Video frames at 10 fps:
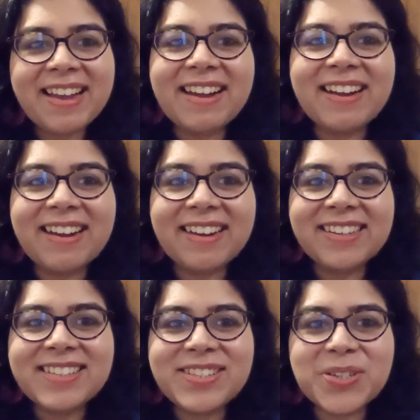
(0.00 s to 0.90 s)

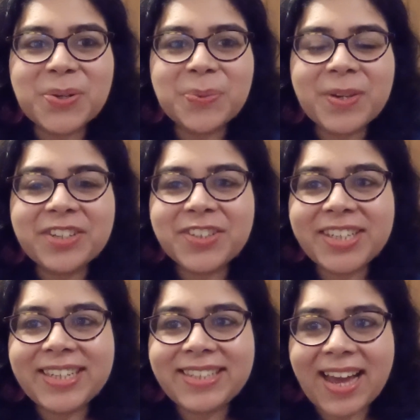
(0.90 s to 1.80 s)
So we are
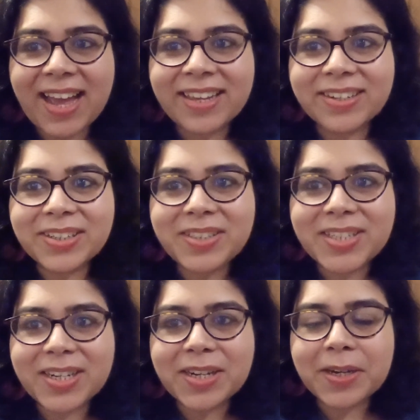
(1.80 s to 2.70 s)
really tired,
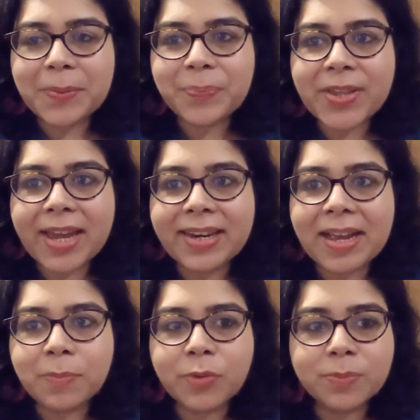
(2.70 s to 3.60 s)
and
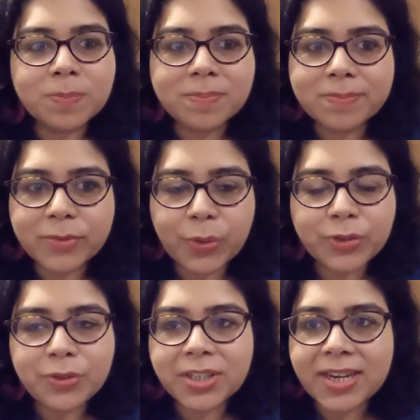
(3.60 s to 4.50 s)
I'm
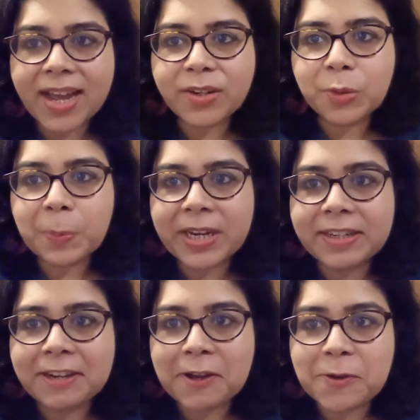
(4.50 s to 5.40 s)
going to retire to
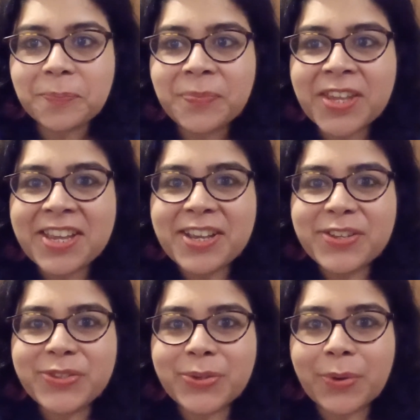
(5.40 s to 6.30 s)
bed now.
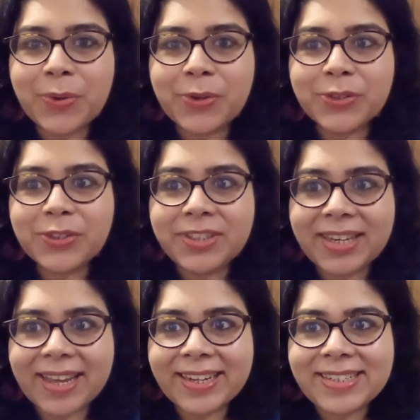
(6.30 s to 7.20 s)
So good
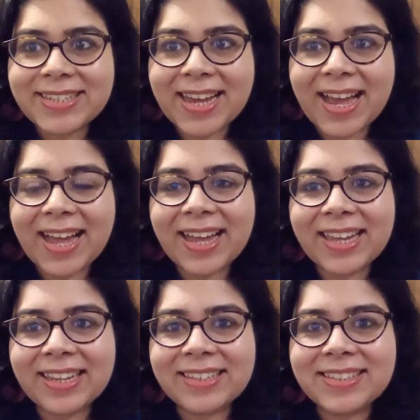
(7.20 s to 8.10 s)
night,
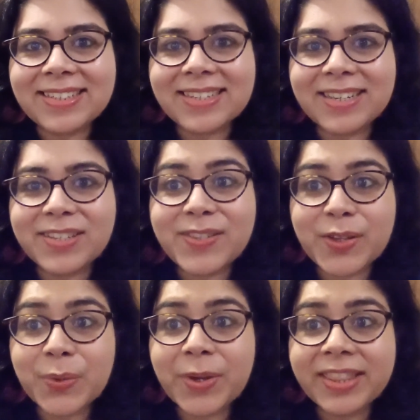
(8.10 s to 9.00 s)
and
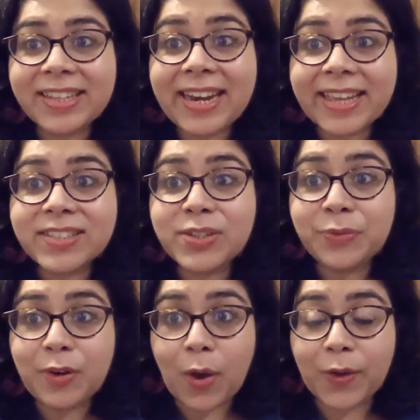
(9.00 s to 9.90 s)
see you in the next
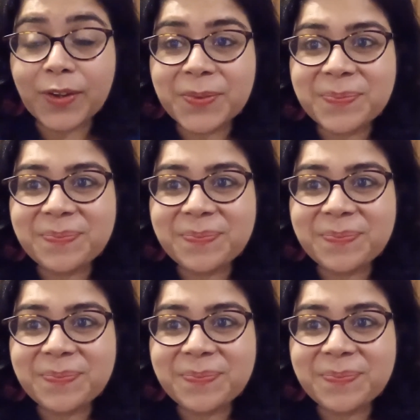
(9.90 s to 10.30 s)
vlog.